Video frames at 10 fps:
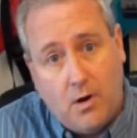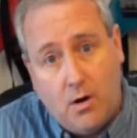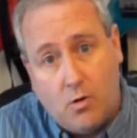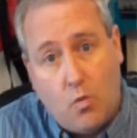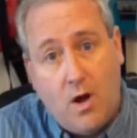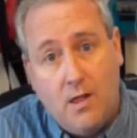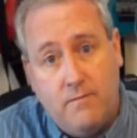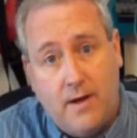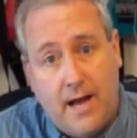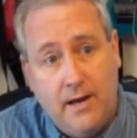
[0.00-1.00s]
are
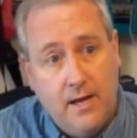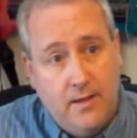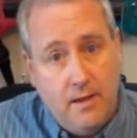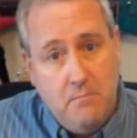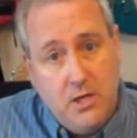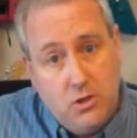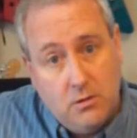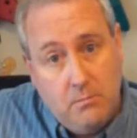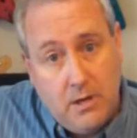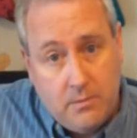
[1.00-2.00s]
qualified. They meet
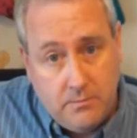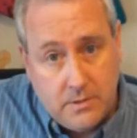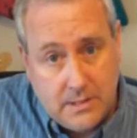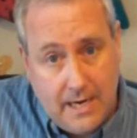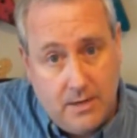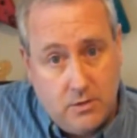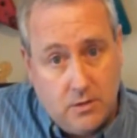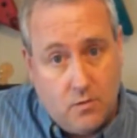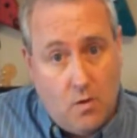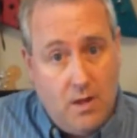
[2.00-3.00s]
your minimum
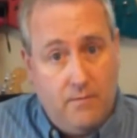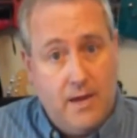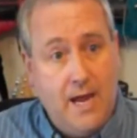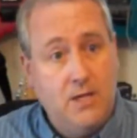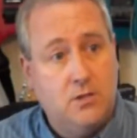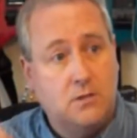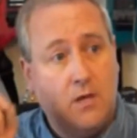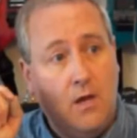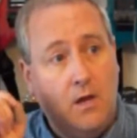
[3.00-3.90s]
standards of qualifications.